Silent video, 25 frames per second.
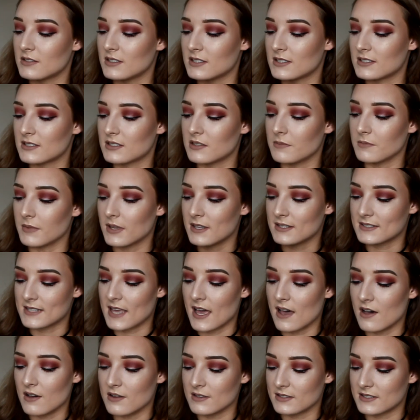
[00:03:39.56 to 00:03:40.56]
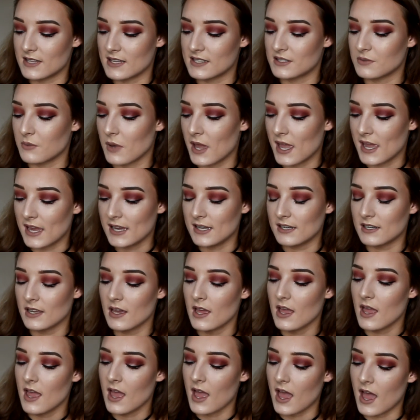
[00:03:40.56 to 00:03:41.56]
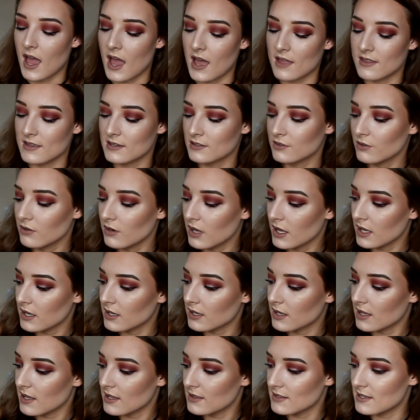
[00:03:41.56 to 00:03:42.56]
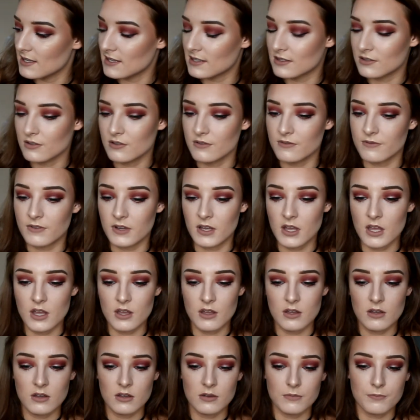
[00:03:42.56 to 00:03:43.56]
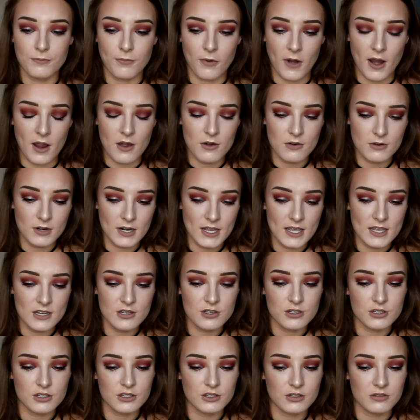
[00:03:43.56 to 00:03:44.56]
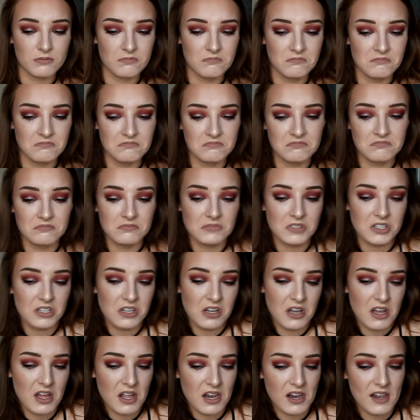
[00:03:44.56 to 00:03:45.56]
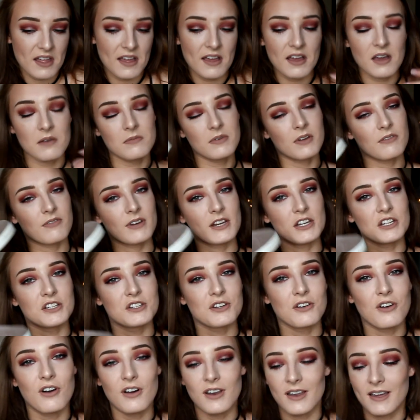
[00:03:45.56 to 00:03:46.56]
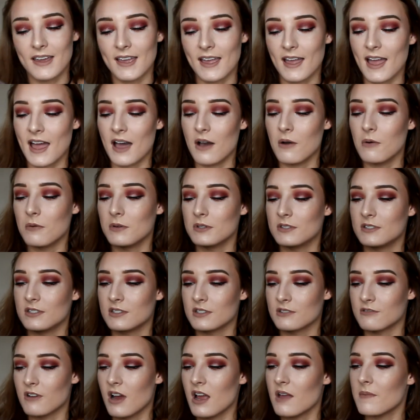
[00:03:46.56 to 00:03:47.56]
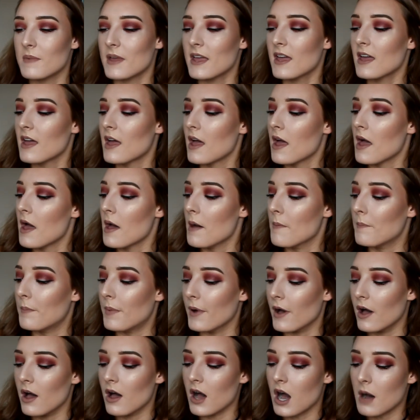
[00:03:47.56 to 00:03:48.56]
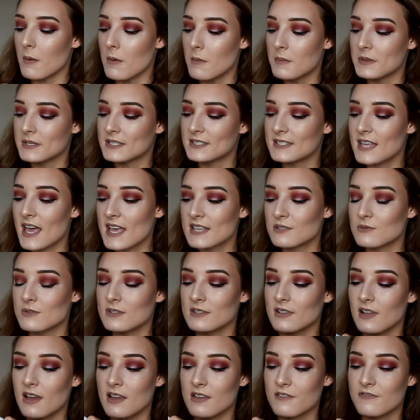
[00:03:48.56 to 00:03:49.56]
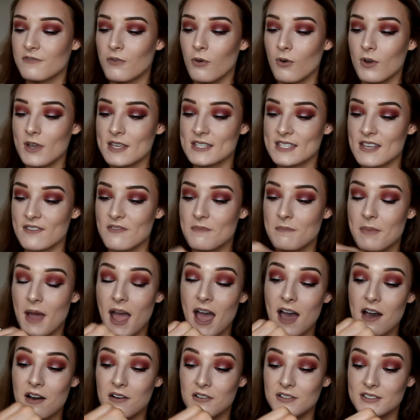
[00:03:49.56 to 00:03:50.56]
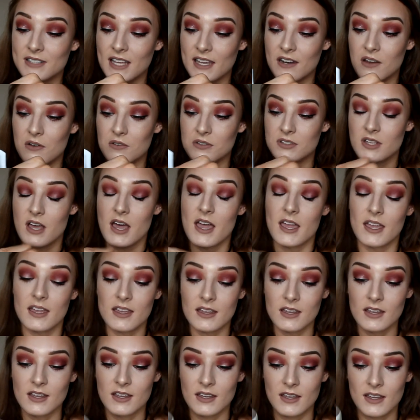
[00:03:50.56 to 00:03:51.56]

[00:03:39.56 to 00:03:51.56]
Just some gazelles, they're suede and they're sort of like in this sort of brownish color. I'm not really sure like how I would describe it, but I'm obsessed with like £47 and I was like